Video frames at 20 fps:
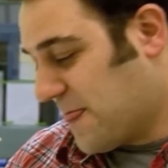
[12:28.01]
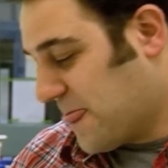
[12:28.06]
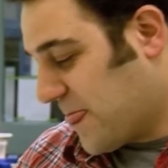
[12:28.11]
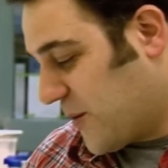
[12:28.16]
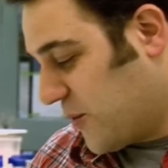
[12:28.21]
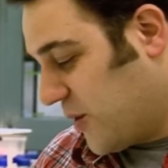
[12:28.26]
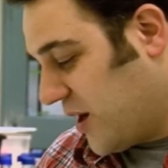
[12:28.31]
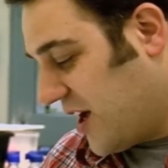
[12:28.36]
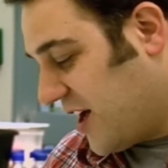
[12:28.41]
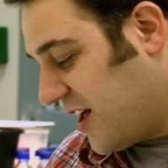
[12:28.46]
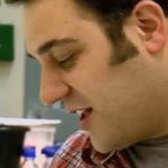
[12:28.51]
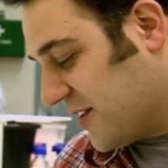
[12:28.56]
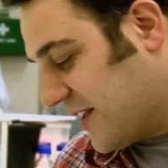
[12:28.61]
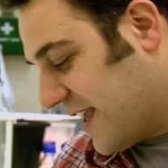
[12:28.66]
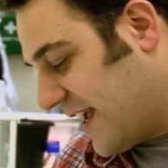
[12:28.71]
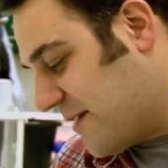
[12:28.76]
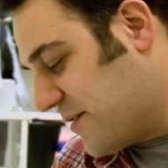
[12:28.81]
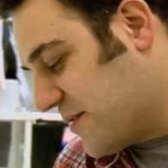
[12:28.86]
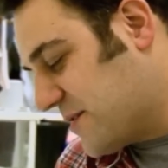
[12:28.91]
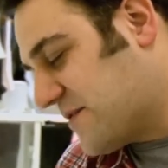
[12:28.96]
It's what you
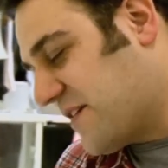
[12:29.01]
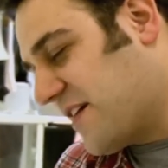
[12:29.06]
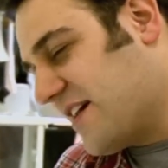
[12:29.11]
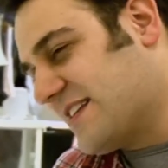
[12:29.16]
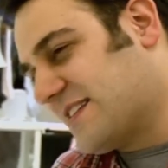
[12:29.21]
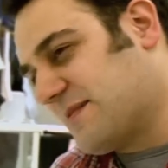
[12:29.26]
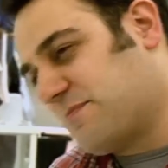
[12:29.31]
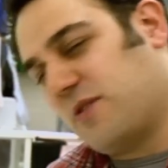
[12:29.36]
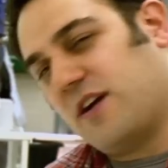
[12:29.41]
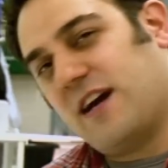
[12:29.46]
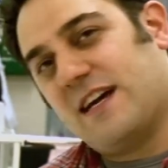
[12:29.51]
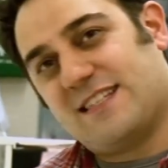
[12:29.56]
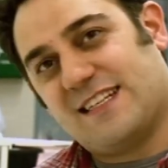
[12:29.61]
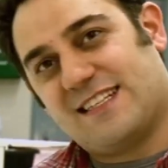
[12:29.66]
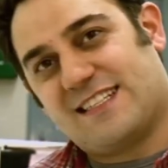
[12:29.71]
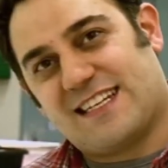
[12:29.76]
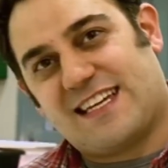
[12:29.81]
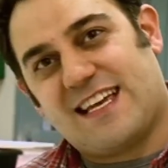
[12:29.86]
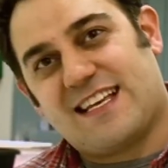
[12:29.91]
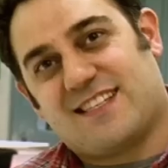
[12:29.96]
wanted. Yeah, it was very
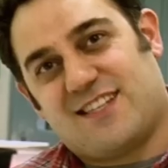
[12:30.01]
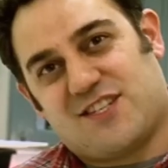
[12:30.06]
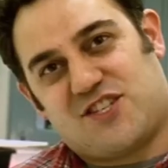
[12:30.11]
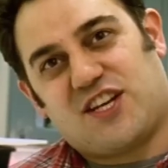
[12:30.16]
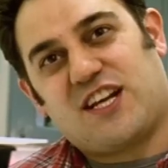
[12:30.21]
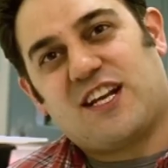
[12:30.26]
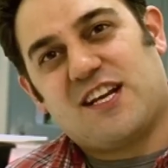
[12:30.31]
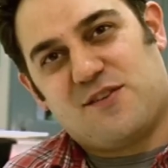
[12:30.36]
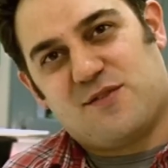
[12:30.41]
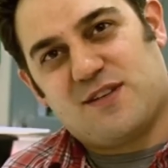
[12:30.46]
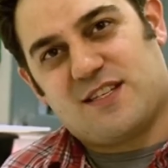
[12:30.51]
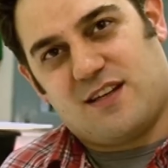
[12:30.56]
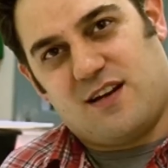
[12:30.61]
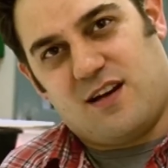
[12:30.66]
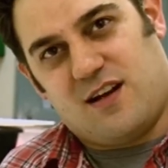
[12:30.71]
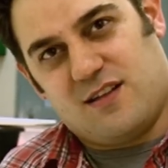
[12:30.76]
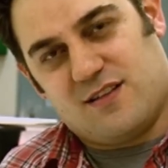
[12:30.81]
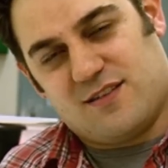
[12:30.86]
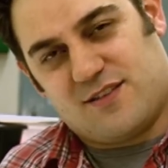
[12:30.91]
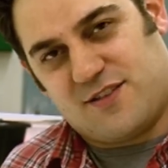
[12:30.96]
surprising to get such a clear
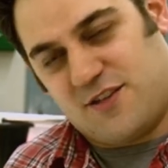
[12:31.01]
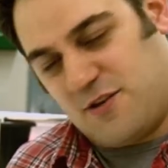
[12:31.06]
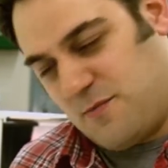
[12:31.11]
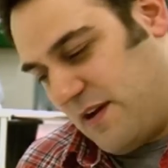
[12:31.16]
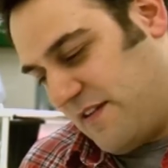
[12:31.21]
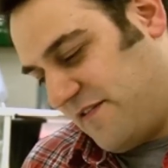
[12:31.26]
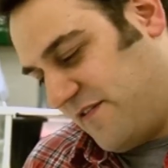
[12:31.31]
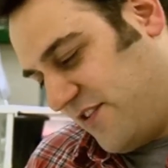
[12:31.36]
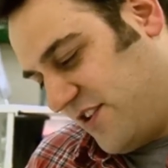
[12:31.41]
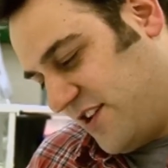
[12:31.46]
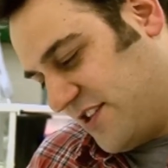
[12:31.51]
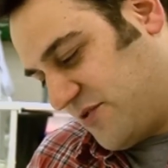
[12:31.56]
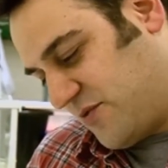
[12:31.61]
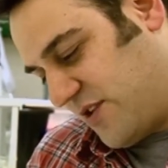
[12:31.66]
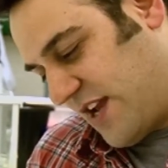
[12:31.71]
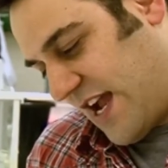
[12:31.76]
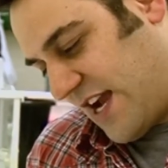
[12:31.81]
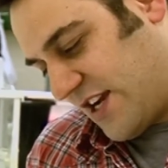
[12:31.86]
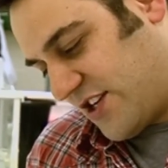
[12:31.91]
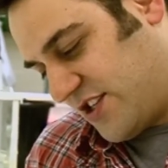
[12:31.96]
result. So my
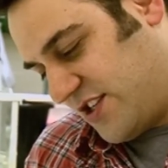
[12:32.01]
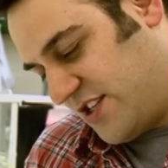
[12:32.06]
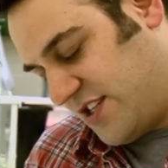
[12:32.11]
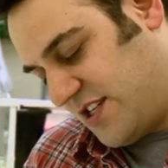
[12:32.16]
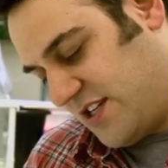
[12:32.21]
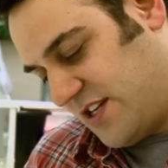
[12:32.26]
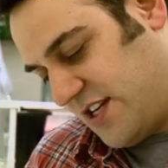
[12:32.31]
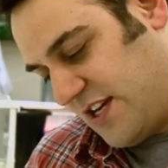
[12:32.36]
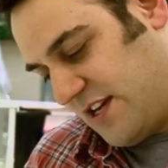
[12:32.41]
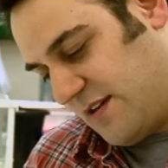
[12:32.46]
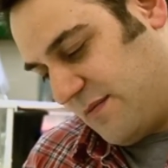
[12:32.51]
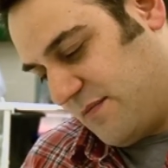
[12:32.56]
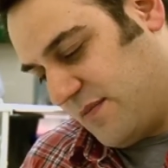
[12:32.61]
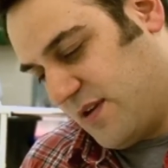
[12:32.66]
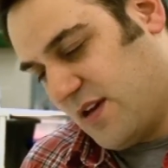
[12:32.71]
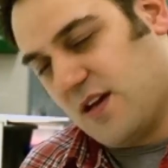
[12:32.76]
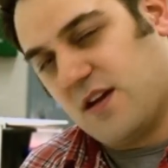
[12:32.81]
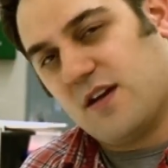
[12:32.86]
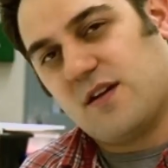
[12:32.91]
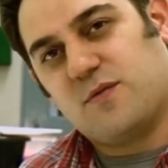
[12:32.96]
first reaction to
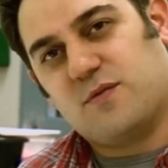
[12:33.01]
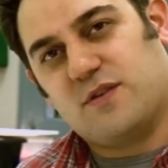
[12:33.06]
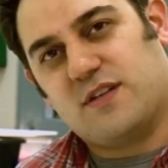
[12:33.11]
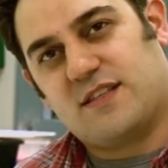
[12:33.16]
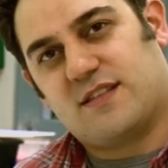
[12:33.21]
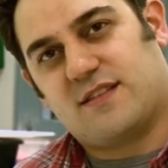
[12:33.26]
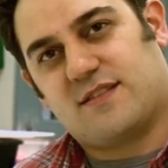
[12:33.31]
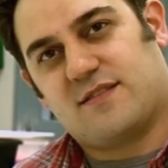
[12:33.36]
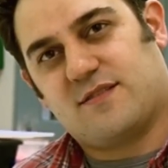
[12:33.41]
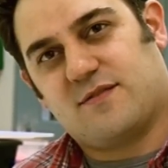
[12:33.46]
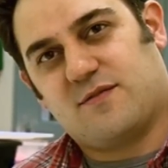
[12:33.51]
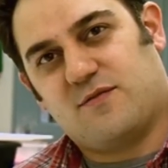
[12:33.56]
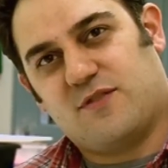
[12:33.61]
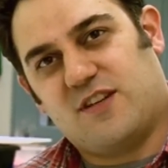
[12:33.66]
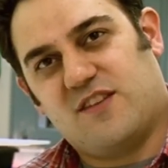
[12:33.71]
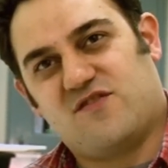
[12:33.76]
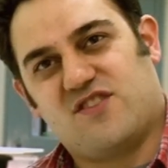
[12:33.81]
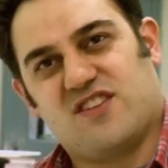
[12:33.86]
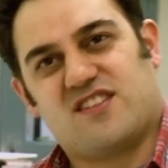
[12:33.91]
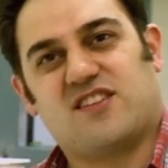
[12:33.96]
him was,
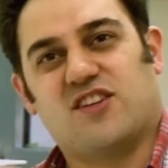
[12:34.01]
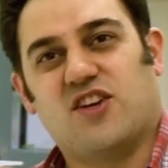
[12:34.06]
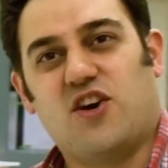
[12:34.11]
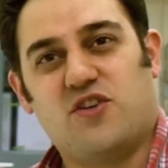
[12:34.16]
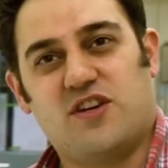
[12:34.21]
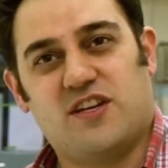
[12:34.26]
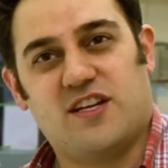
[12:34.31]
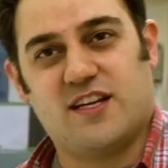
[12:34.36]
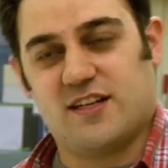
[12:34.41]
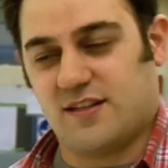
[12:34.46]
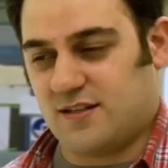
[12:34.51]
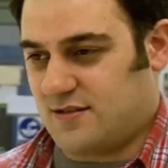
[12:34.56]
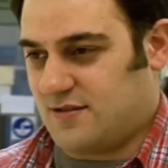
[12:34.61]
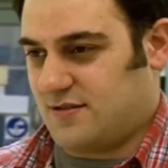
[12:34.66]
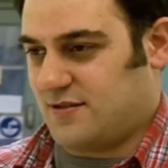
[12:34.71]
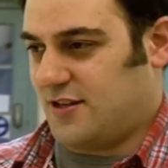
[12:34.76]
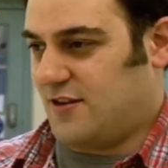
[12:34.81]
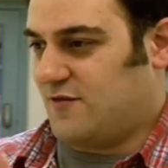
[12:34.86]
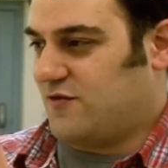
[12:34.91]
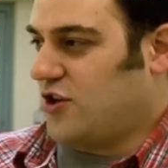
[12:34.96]
you've just loaded it.
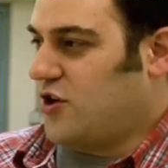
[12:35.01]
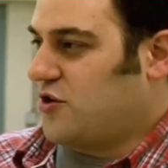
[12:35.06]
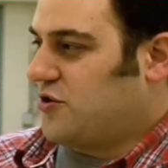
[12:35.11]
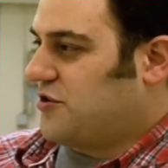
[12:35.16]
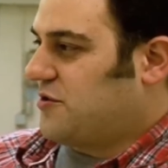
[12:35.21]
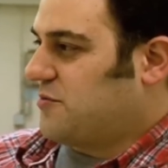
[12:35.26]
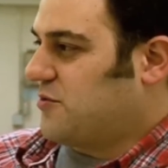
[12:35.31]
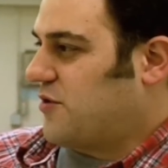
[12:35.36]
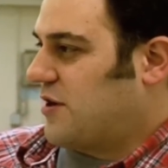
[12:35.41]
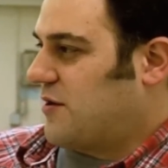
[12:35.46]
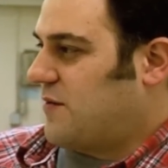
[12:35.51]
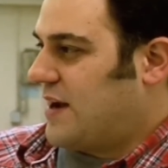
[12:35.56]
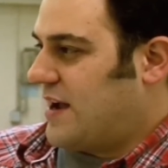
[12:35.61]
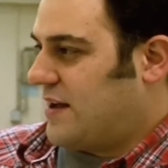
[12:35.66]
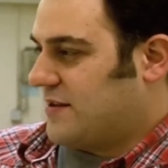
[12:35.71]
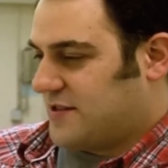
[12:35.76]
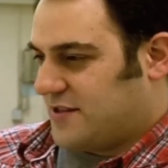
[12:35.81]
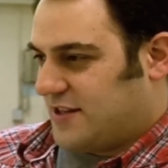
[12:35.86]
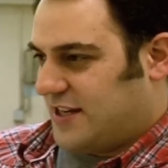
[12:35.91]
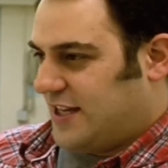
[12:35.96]
You've loaded them wrong
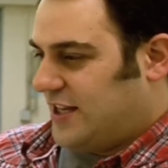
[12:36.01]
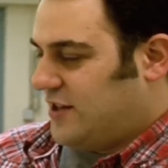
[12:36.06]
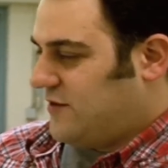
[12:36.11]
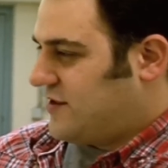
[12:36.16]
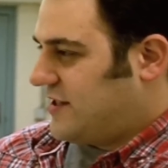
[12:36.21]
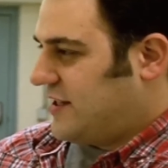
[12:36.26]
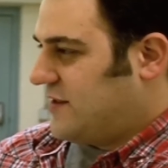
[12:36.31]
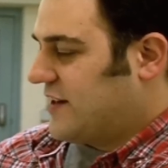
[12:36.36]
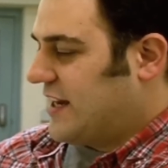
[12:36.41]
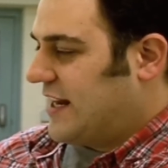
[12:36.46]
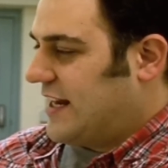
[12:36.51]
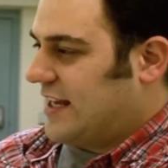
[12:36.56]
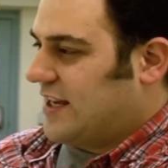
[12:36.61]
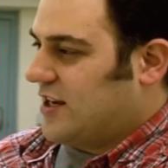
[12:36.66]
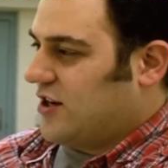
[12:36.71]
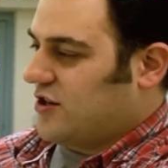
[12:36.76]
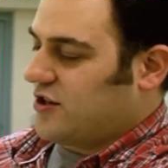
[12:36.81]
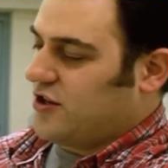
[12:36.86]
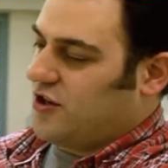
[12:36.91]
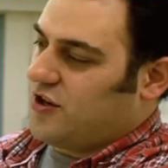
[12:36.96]
around. So here you've sort of
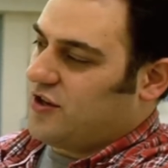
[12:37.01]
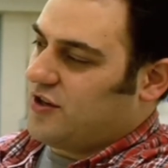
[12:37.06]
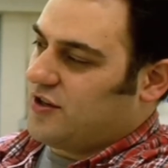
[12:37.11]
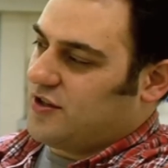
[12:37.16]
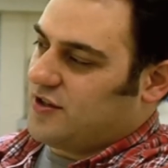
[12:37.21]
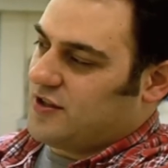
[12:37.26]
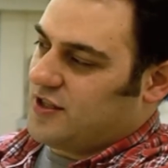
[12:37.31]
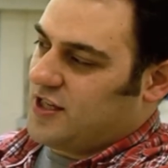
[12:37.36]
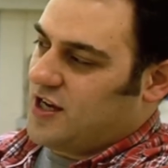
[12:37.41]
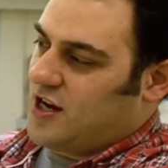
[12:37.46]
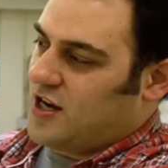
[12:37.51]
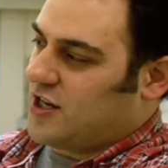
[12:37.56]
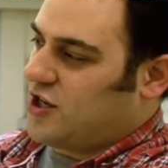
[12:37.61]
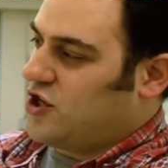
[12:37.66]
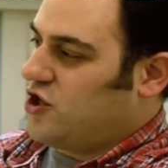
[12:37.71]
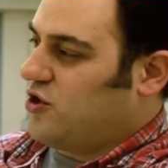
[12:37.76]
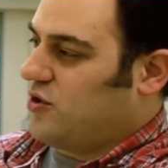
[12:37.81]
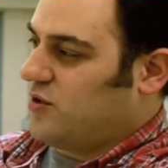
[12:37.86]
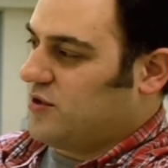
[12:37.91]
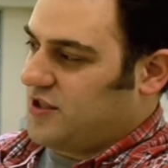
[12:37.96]
got young
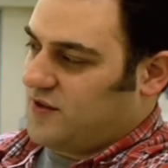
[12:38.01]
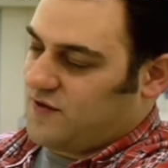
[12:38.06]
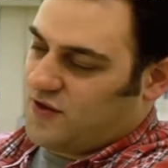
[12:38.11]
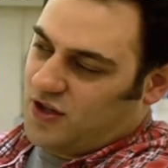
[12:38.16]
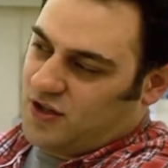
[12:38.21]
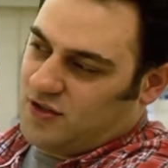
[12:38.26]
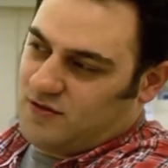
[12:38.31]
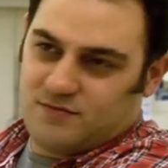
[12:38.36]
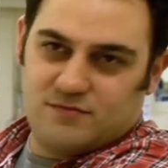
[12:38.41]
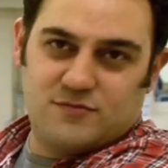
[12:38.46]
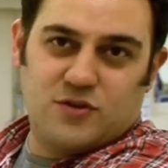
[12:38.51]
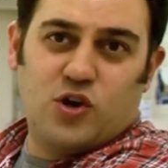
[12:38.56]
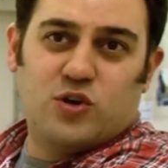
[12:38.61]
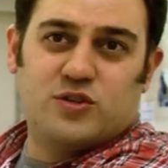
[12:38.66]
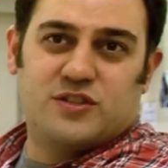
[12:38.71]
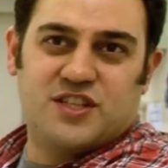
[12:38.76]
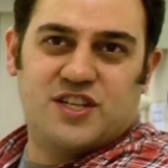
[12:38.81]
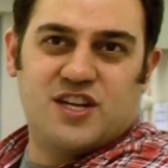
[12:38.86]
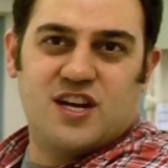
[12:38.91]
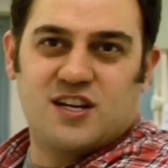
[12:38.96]
and old, you've got
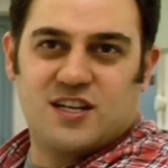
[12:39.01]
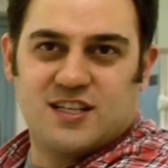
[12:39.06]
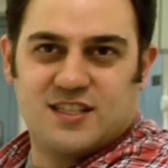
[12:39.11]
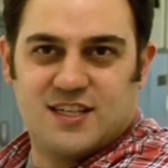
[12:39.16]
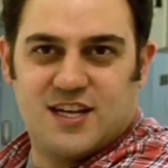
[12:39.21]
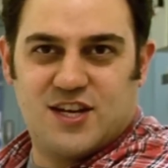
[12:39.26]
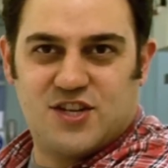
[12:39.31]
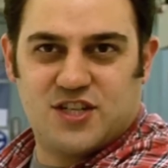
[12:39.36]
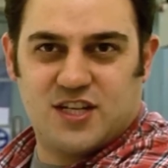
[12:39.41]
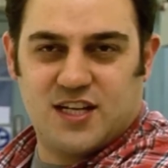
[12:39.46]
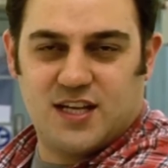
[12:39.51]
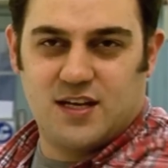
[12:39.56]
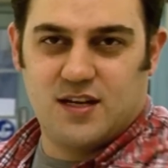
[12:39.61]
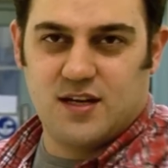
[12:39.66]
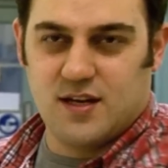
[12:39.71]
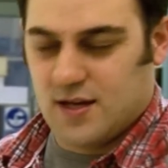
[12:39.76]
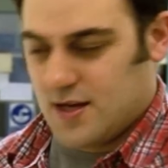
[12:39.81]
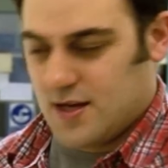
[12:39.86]
old and young, essentially.